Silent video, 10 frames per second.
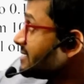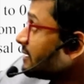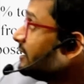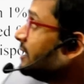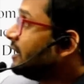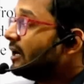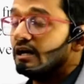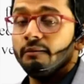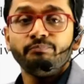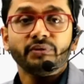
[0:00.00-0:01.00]
These are
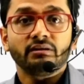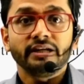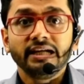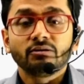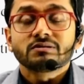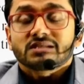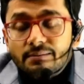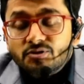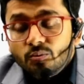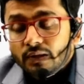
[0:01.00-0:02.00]
really good
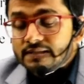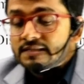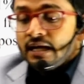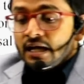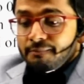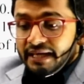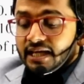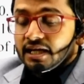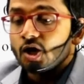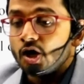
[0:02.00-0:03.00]
steps towards
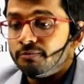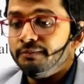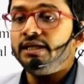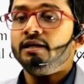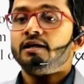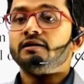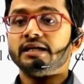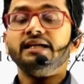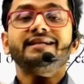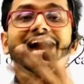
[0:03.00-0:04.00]
making economy
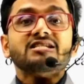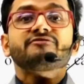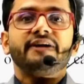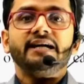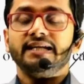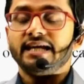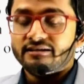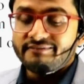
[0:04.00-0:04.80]
really tax friendly and